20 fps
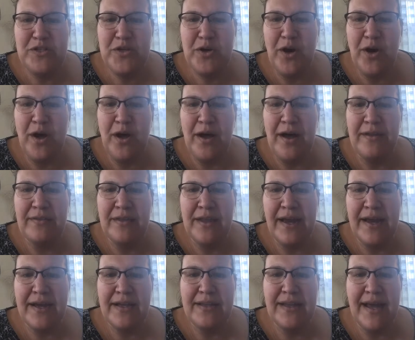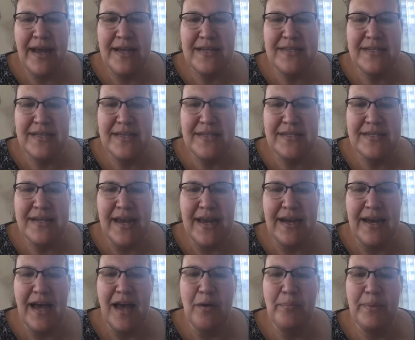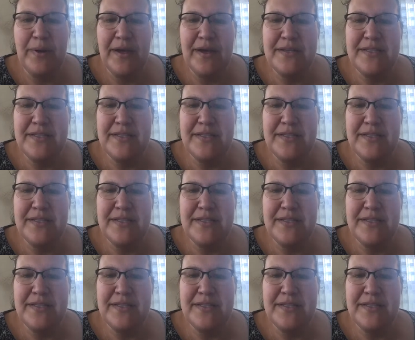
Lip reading: to all online classes and helping